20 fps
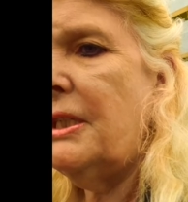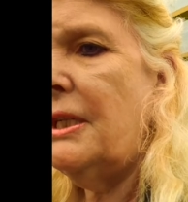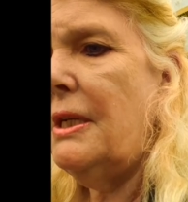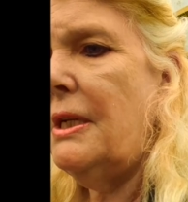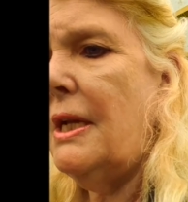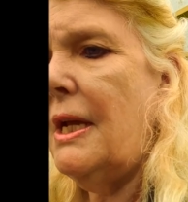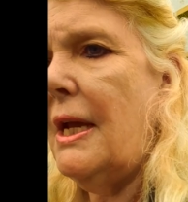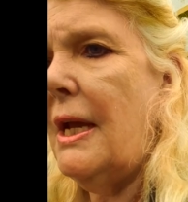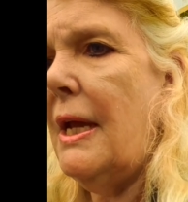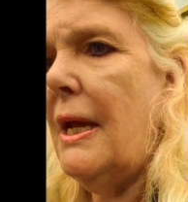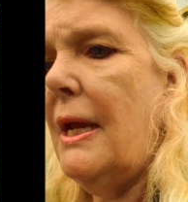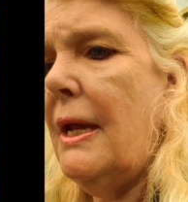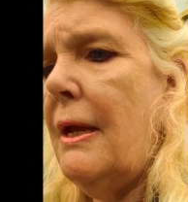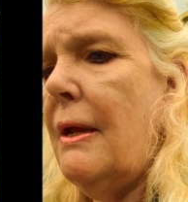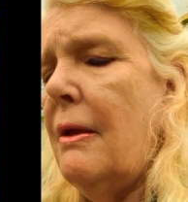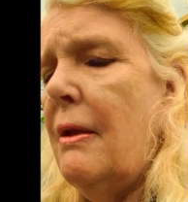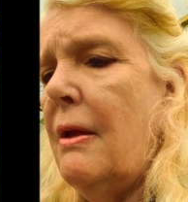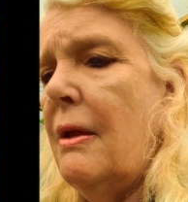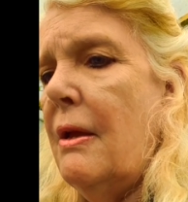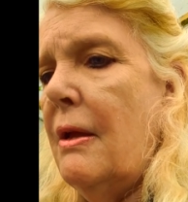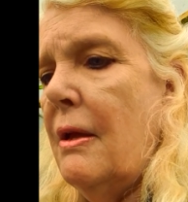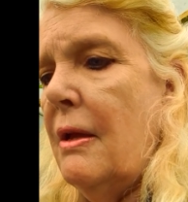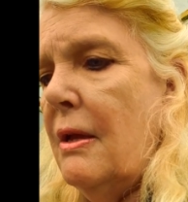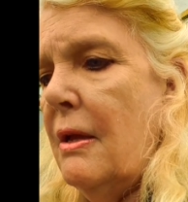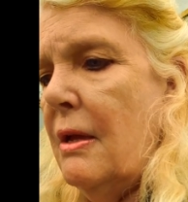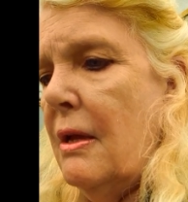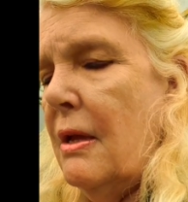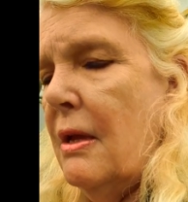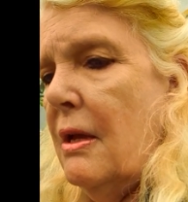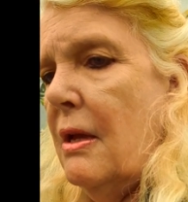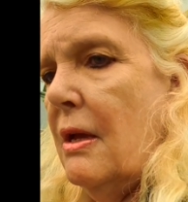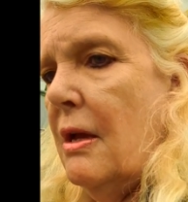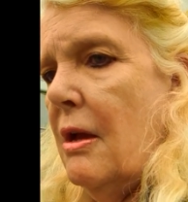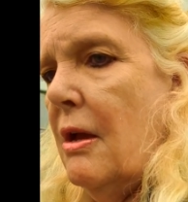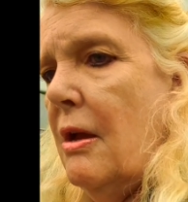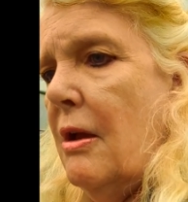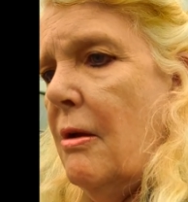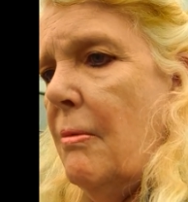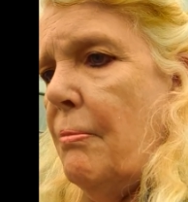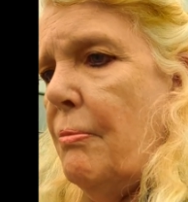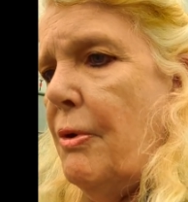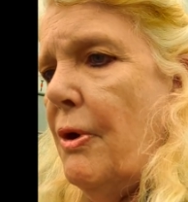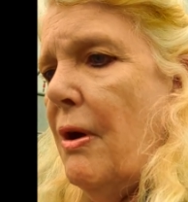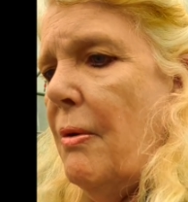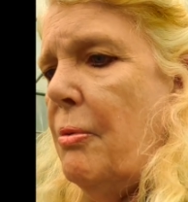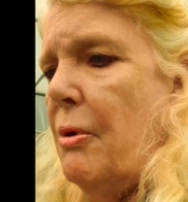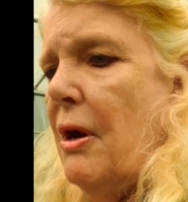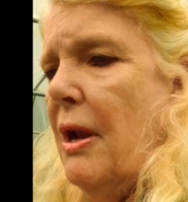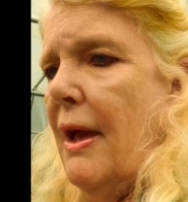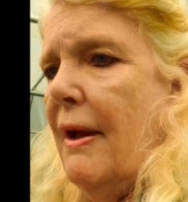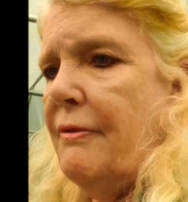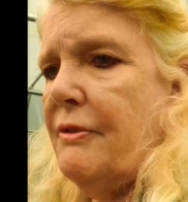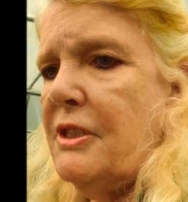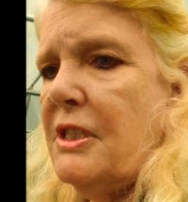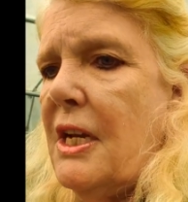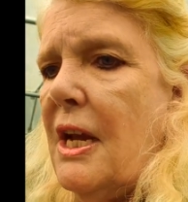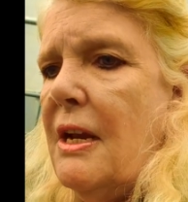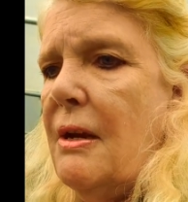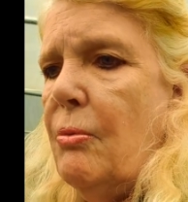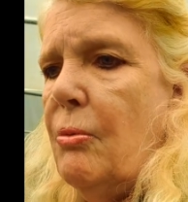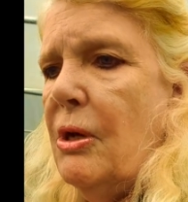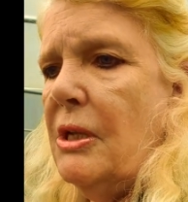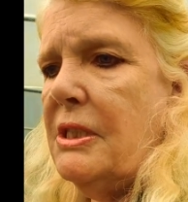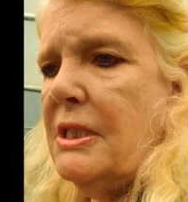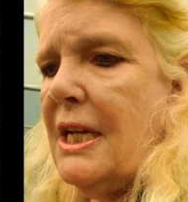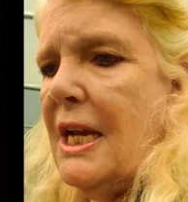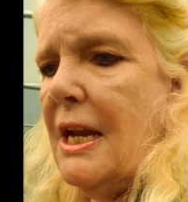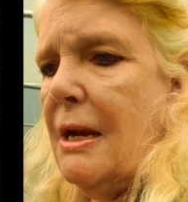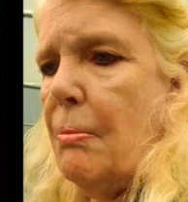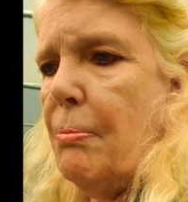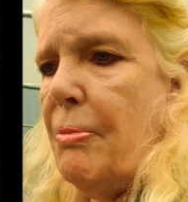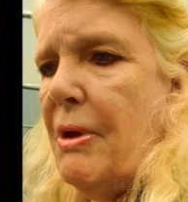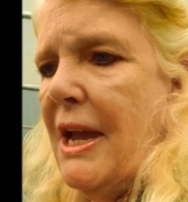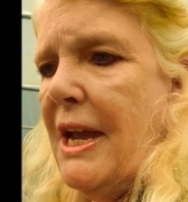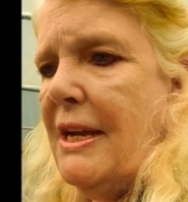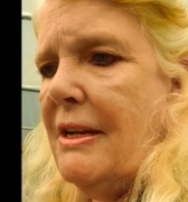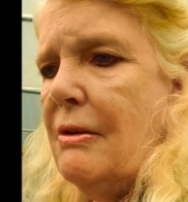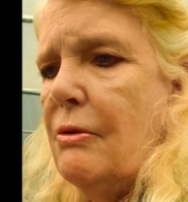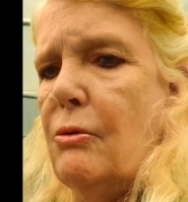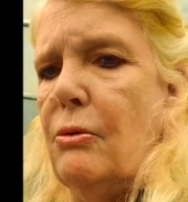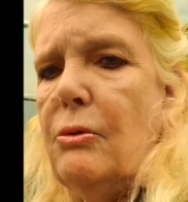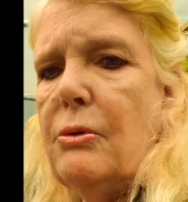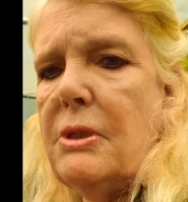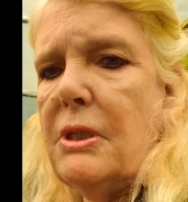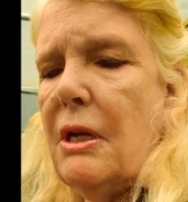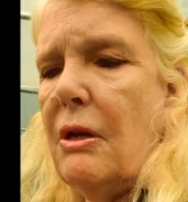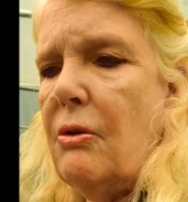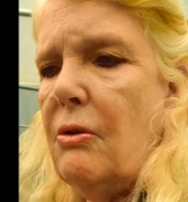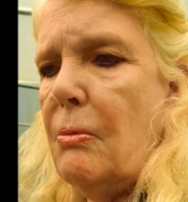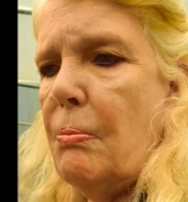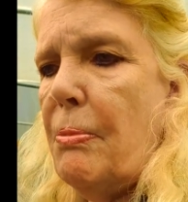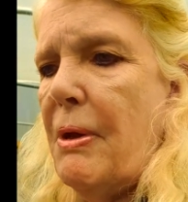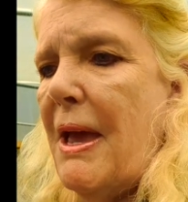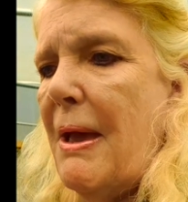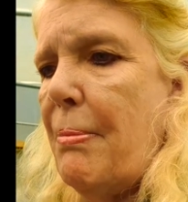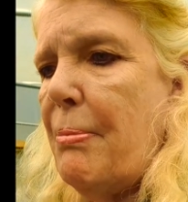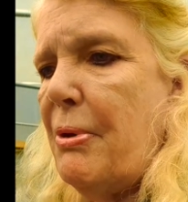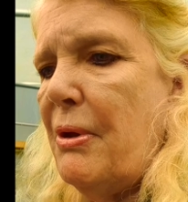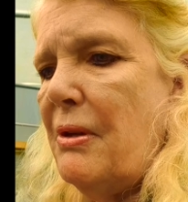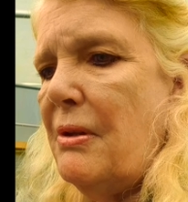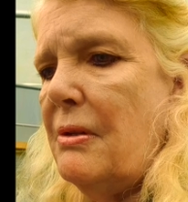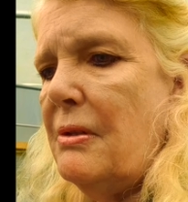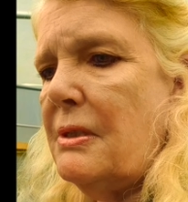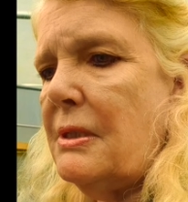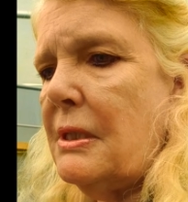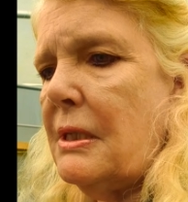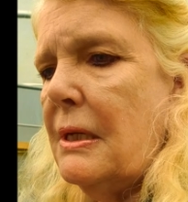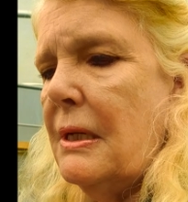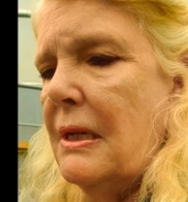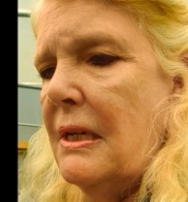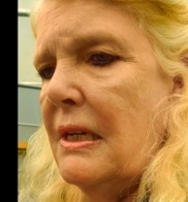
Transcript: in there, um, but I will have to take the ones out of bed, and also the peppers.